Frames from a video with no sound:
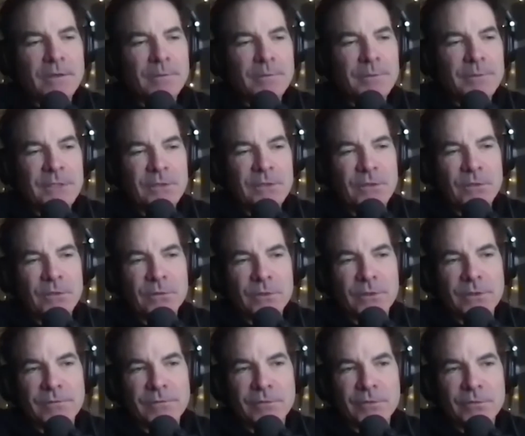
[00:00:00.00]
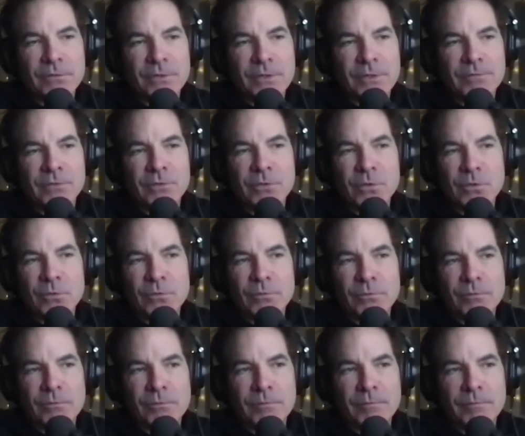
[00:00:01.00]
mean, look, if you
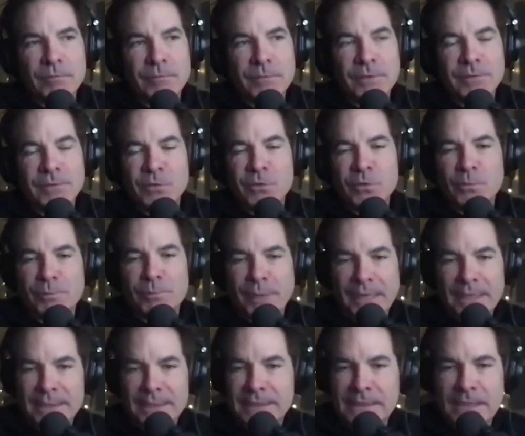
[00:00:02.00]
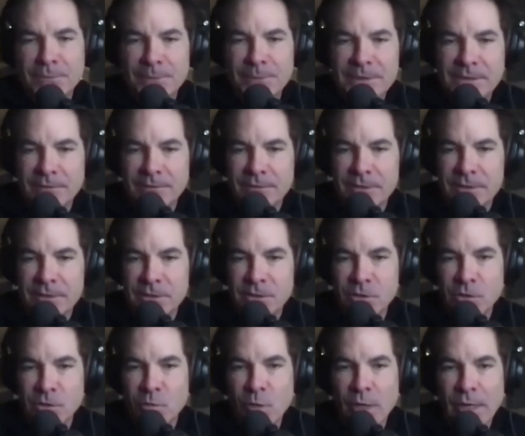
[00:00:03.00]
don't buy Save Me San
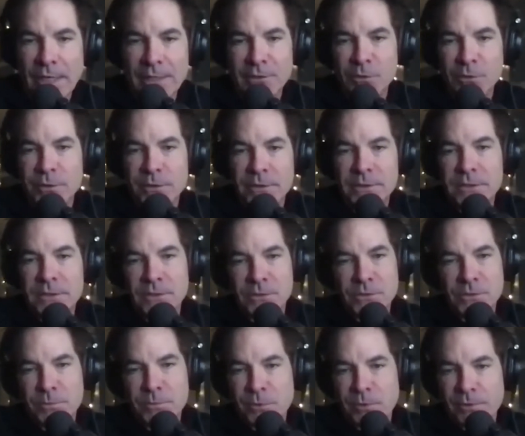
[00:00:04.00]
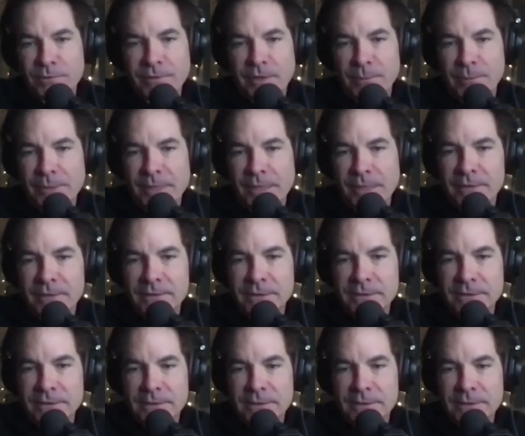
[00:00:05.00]
Francisco wine, you can still support Family House. It's